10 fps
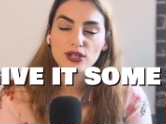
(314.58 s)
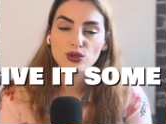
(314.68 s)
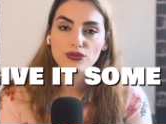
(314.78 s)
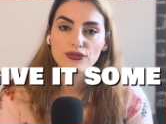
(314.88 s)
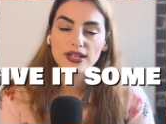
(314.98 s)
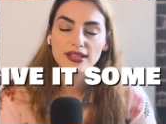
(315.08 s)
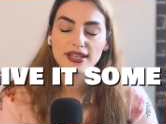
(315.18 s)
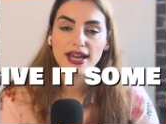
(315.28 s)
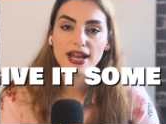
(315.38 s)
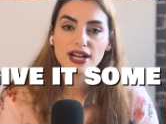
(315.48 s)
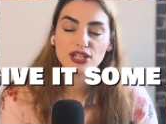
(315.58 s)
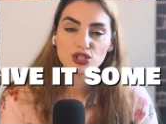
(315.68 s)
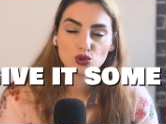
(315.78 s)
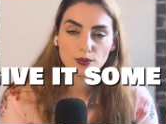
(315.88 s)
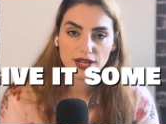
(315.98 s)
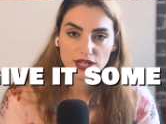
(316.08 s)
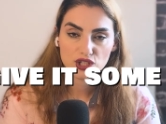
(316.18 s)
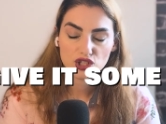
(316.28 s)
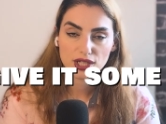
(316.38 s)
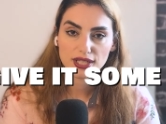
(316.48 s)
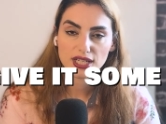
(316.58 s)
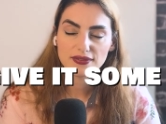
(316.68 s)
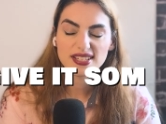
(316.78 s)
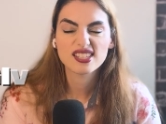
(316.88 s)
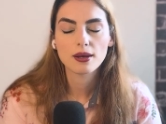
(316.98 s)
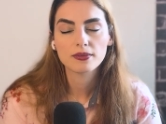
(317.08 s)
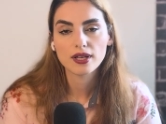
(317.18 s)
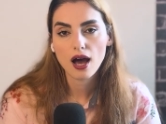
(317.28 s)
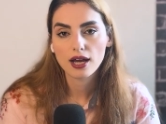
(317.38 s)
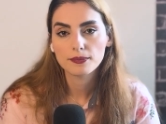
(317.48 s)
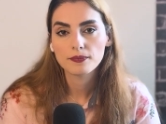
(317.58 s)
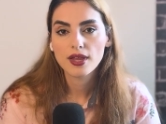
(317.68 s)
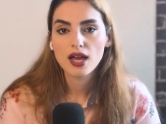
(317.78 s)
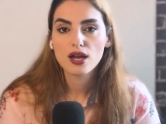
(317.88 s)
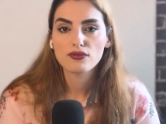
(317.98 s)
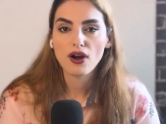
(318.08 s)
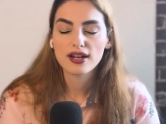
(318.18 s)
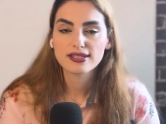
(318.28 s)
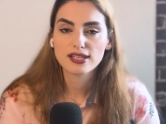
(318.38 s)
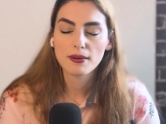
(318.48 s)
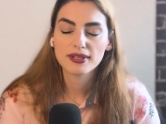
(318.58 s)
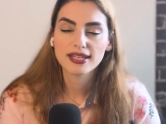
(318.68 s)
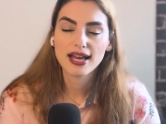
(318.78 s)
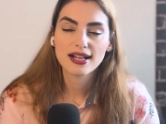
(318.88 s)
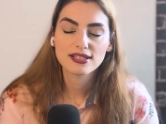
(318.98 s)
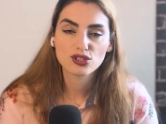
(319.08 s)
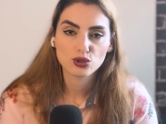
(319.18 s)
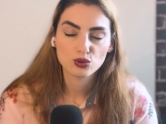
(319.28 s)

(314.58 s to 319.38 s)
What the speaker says: you feel the urge to binge, give it some time. Find something else to